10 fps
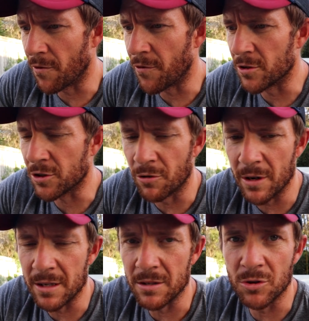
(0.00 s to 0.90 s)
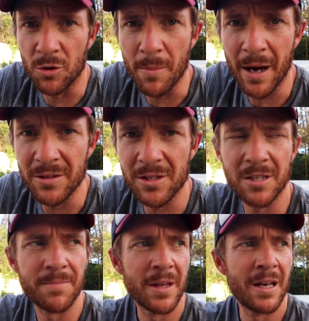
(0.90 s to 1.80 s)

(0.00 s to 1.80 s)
First crit in 2 months,